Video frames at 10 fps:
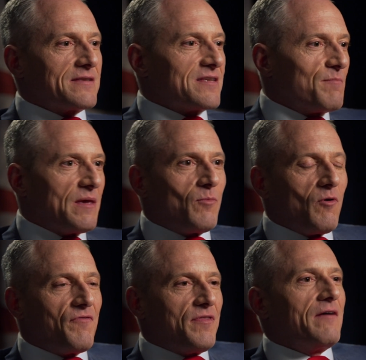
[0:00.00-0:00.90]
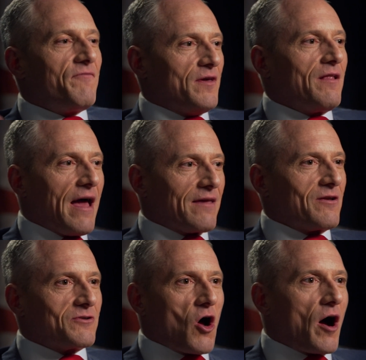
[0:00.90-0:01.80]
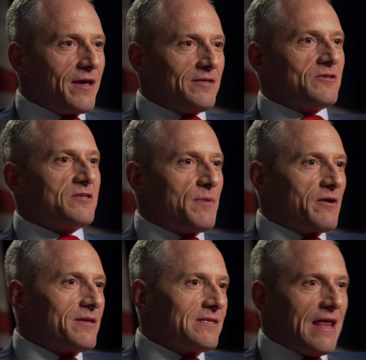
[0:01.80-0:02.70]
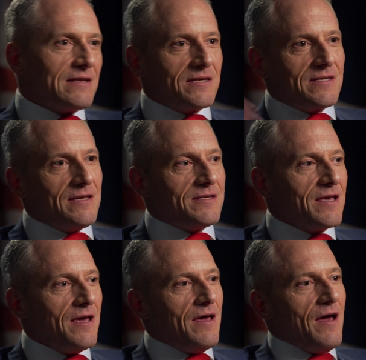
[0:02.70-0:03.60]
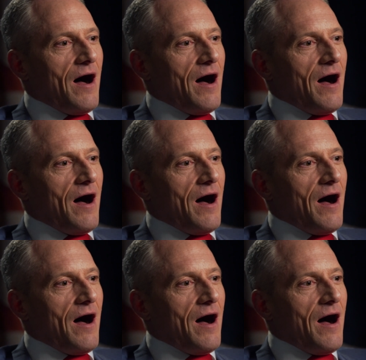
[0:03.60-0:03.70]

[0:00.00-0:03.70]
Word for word: Now, some people feel feel like they're talking to spirits and entities. Yeah. yeah.